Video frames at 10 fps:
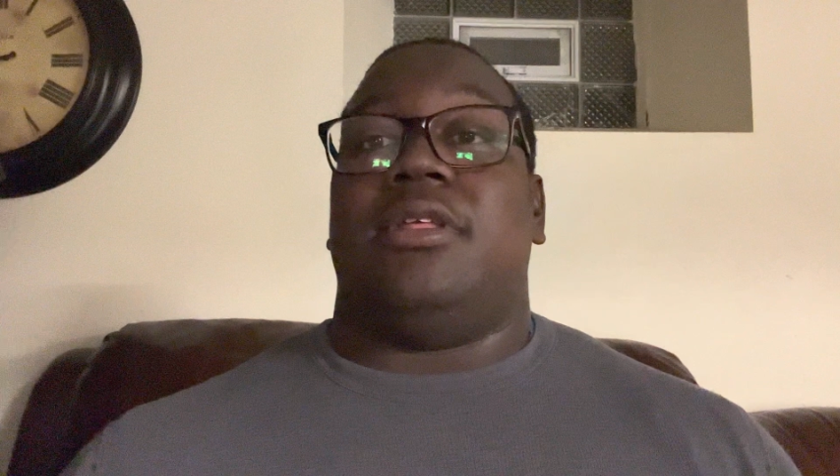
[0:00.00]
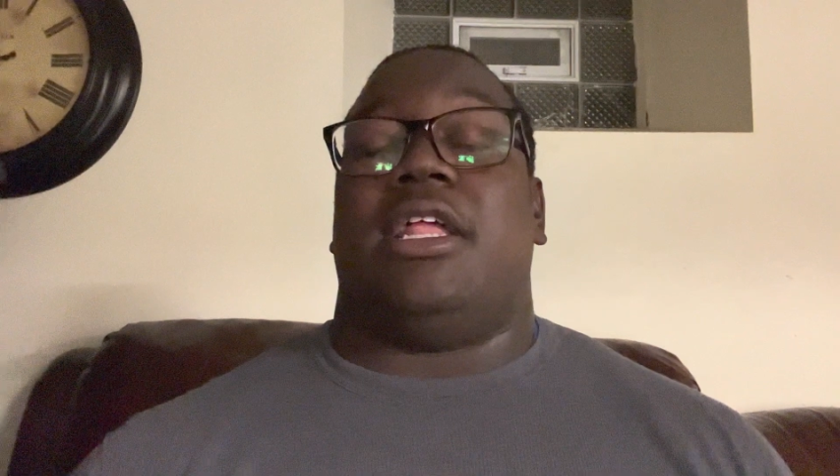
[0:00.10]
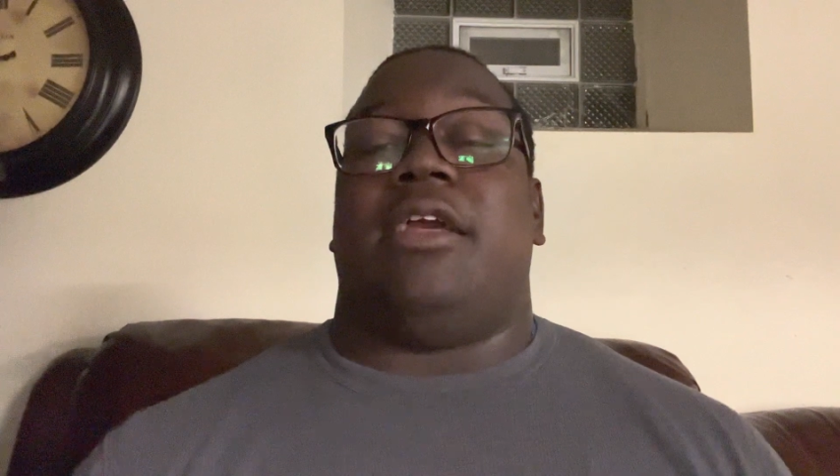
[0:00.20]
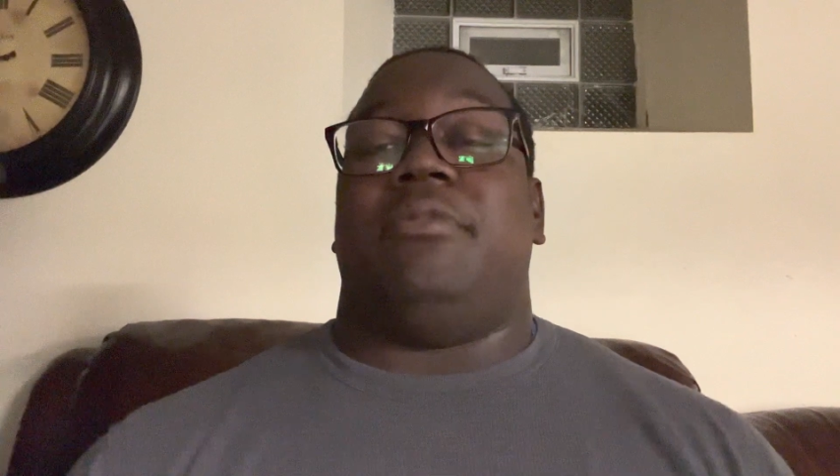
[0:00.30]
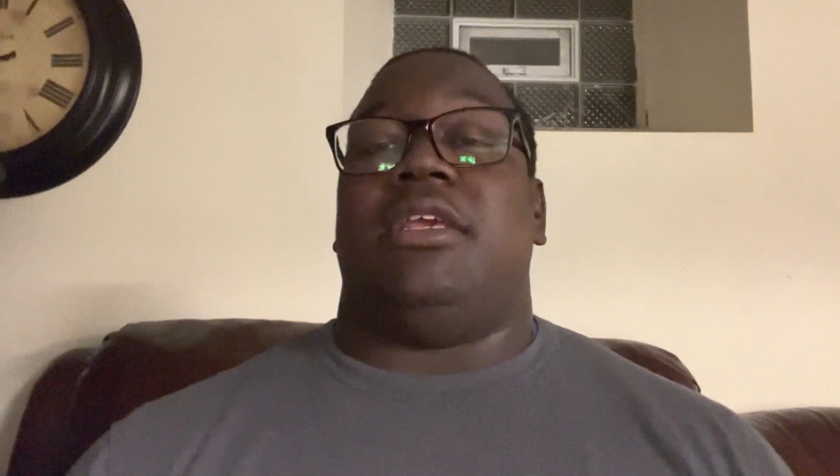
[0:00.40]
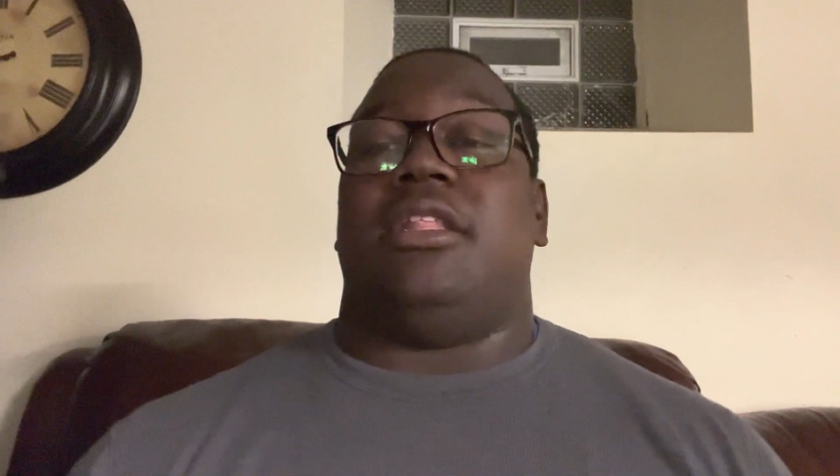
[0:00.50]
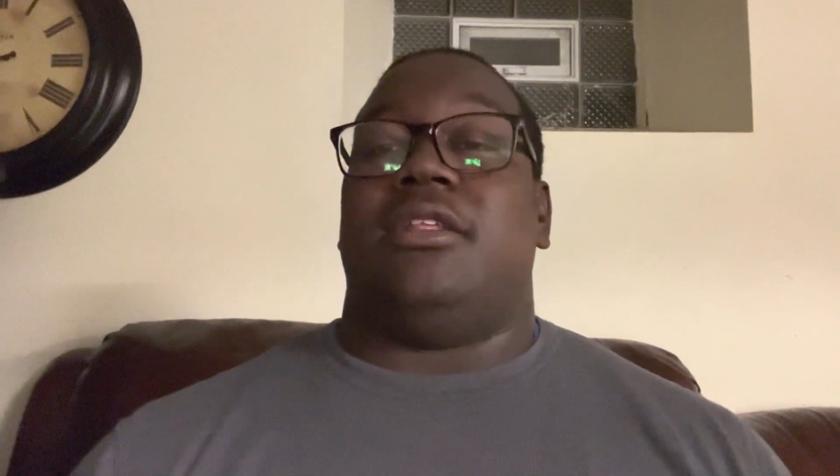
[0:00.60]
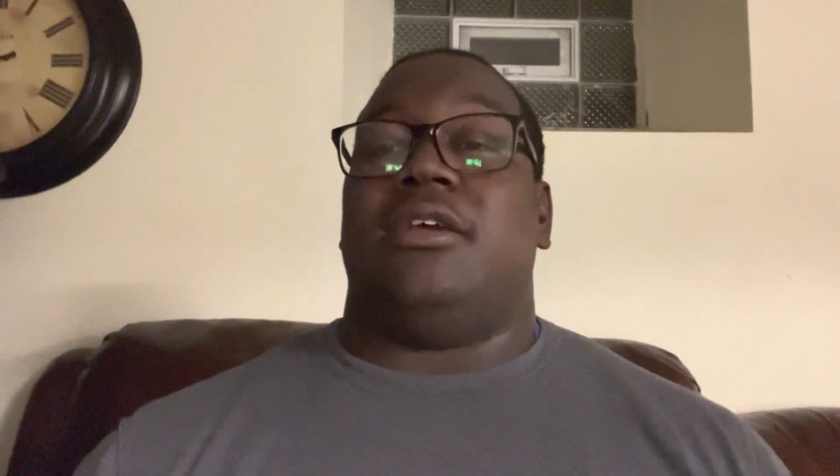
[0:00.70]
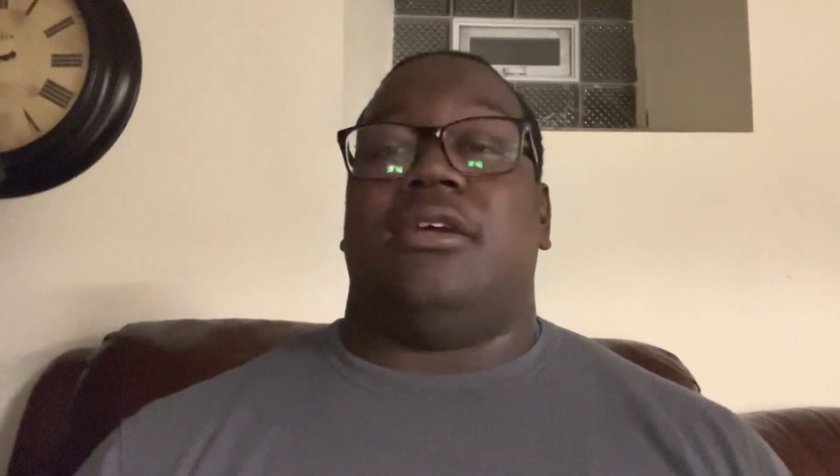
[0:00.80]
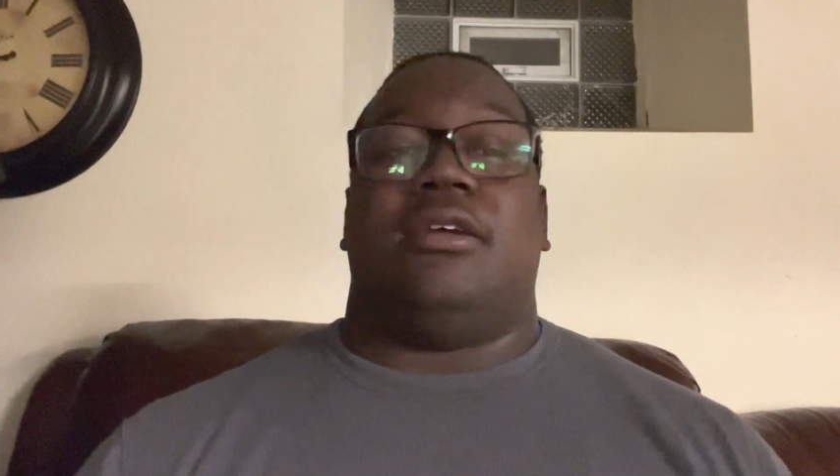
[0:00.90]
I mean,
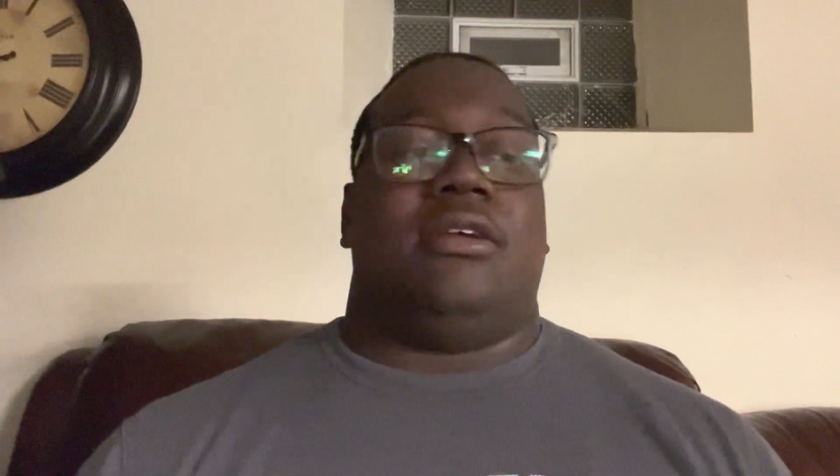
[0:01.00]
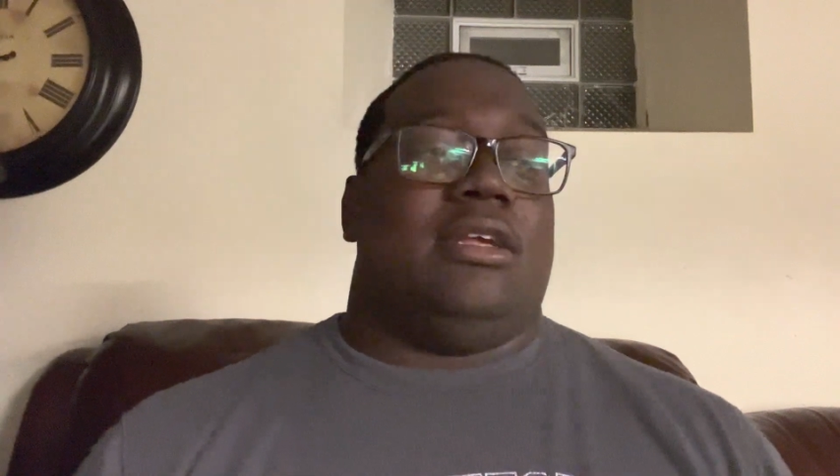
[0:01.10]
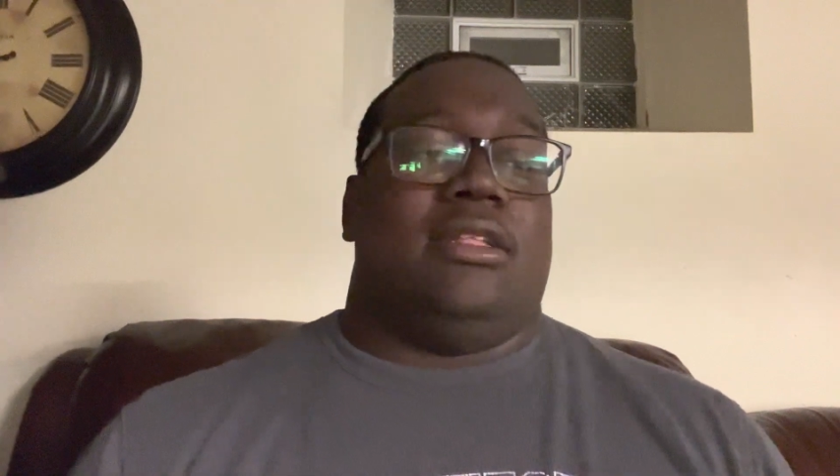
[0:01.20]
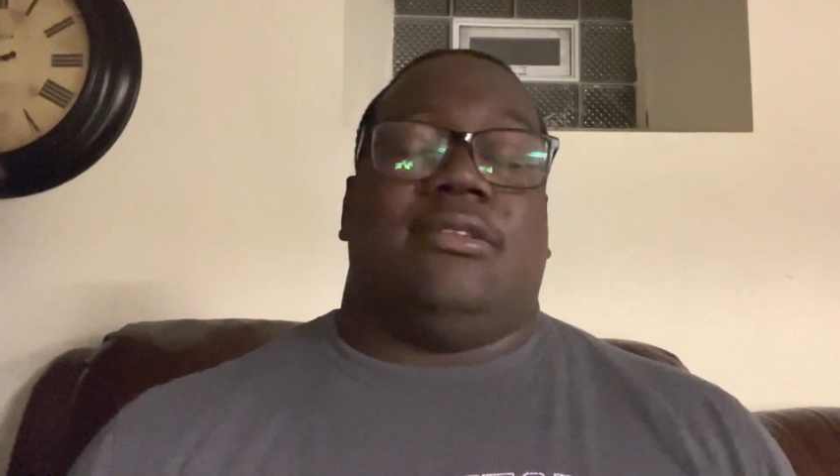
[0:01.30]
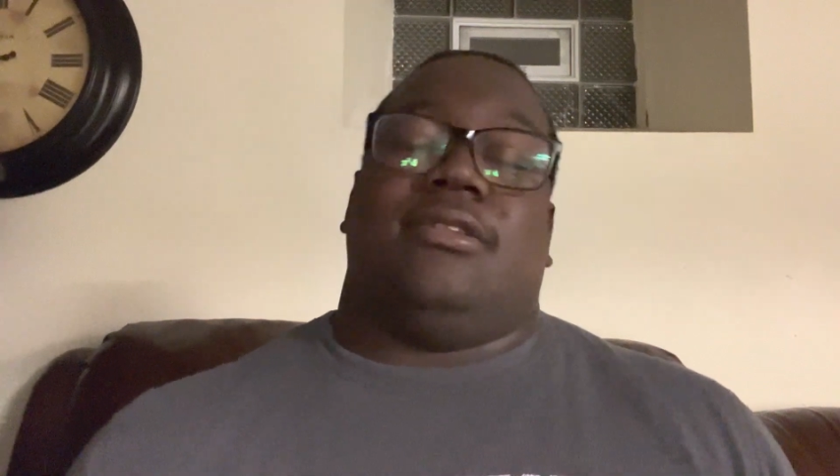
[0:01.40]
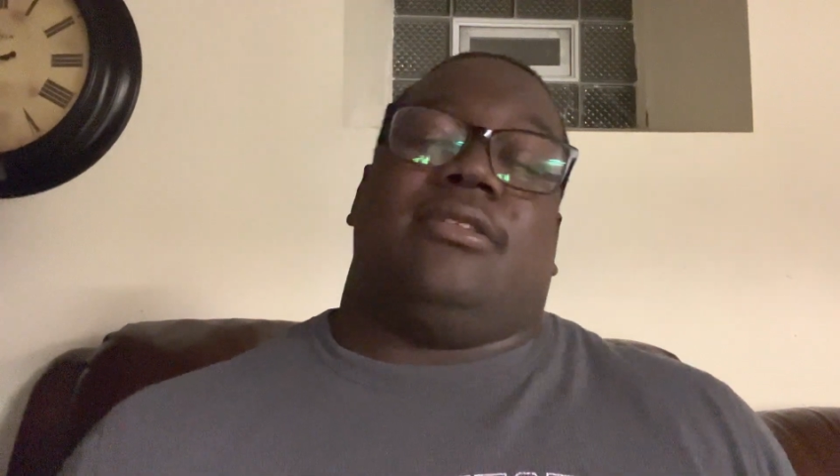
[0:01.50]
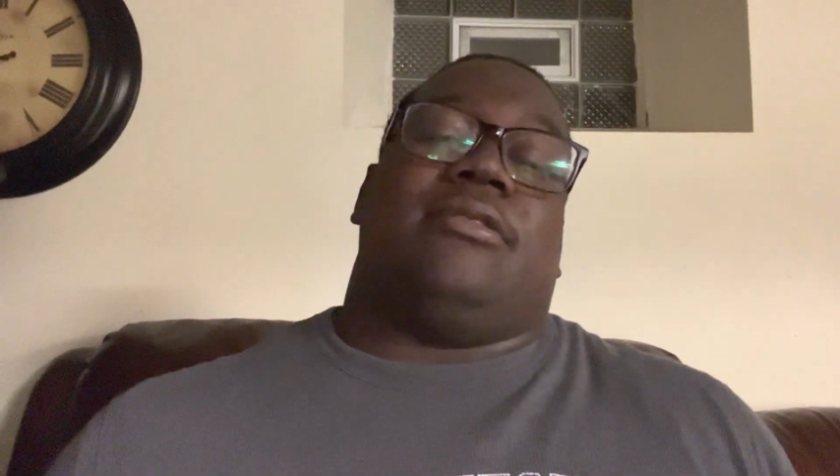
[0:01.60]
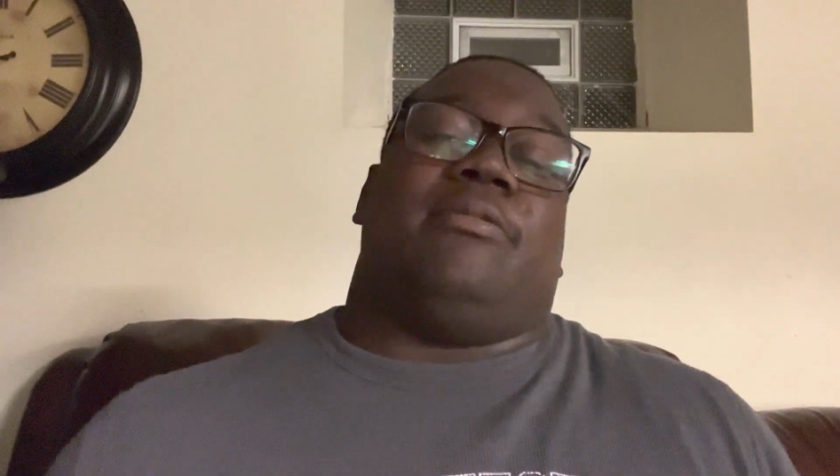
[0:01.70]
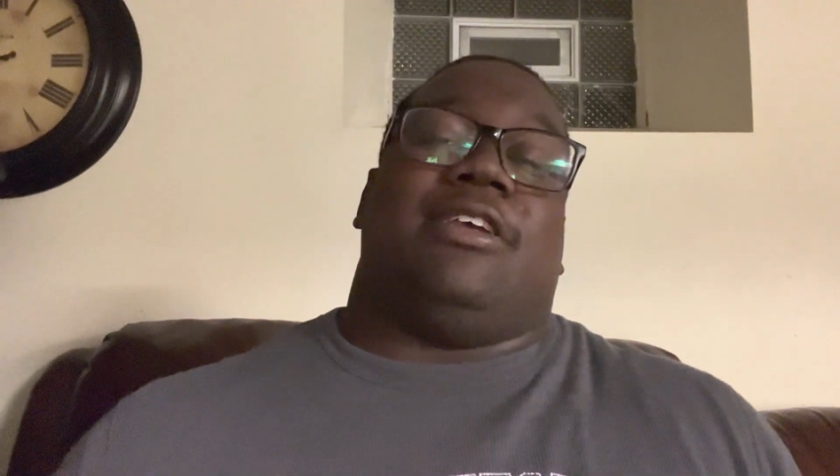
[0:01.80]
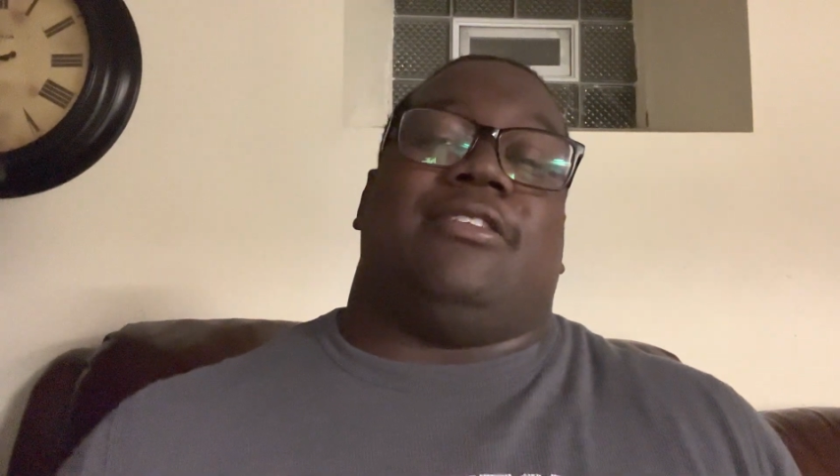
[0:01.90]
it's an
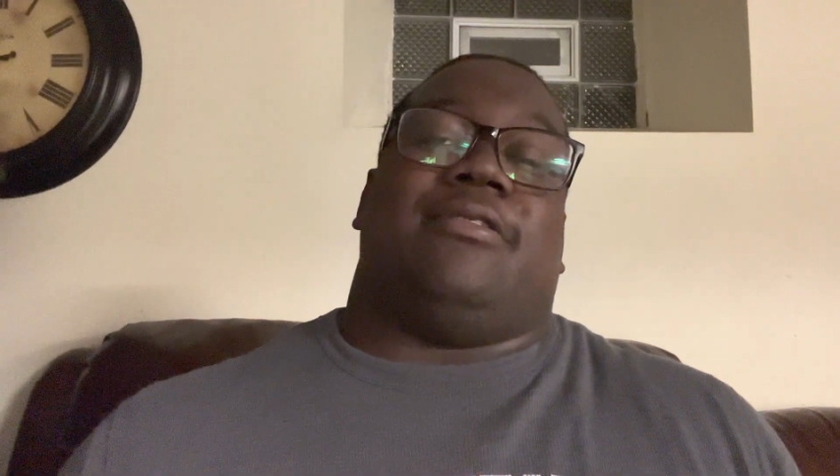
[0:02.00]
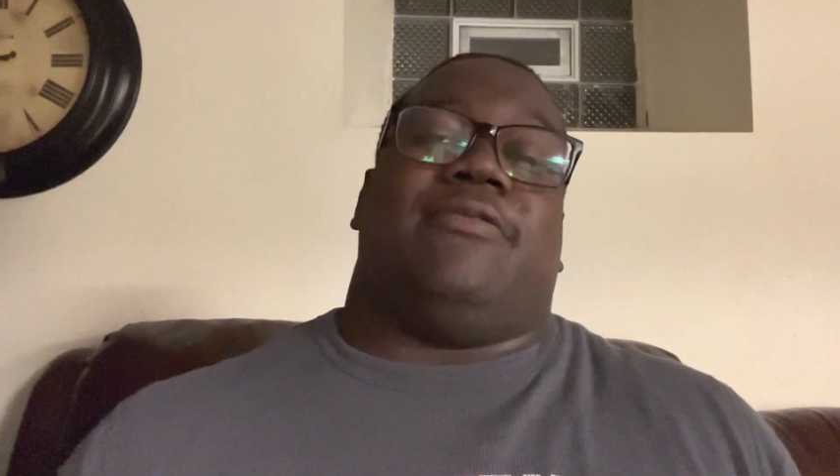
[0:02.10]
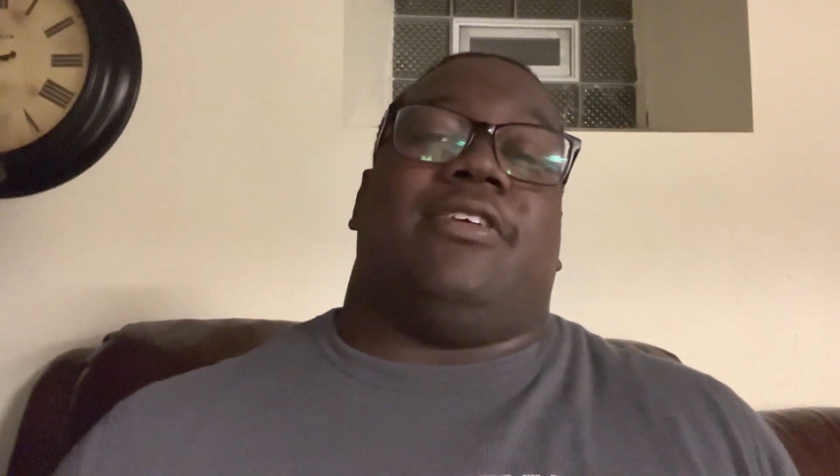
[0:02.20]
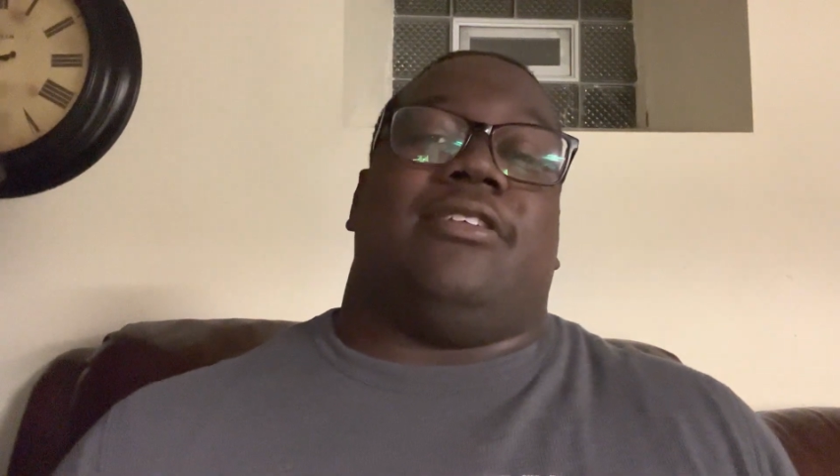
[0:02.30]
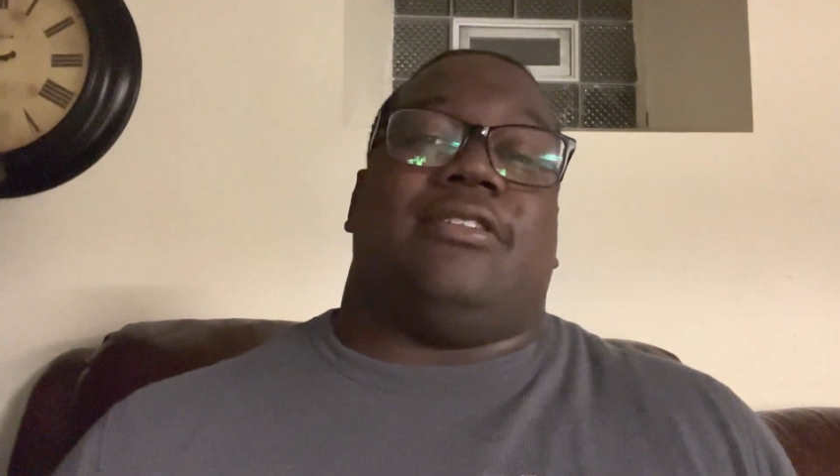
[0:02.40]
amazing feeling